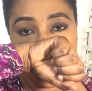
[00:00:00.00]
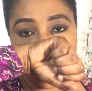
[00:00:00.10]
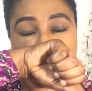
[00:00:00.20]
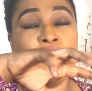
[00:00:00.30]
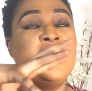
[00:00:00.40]

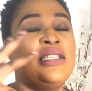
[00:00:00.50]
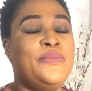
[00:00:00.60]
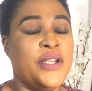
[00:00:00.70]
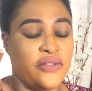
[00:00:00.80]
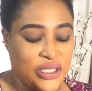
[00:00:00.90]
so there's a
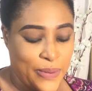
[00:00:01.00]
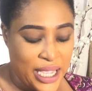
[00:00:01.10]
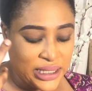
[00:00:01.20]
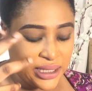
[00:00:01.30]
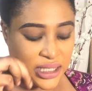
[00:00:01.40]
bit of
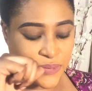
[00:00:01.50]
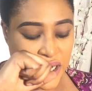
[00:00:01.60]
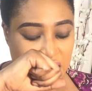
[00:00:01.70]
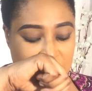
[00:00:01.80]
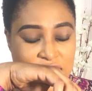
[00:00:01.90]
spiciness, but
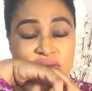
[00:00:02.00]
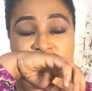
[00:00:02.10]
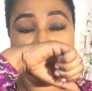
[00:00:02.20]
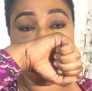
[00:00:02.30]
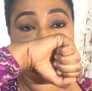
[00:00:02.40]
it gets
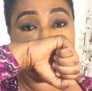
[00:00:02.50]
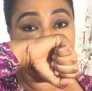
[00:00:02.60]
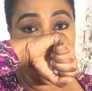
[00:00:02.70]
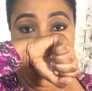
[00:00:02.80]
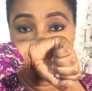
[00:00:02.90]
very
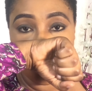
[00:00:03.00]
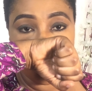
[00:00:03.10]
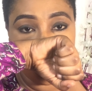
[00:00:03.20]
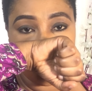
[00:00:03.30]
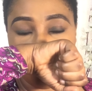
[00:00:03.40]
sweet
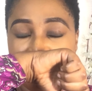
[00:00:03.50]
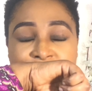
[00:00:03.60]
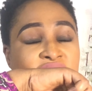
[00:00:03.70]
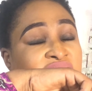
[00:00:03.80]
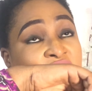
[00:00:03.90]

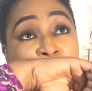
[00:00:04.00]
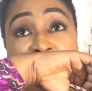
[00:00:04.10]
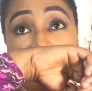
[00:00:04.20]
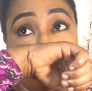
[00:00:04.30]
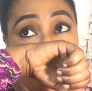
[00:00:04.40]

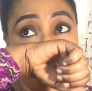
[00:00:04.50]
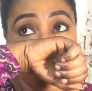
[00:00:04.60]
very quick.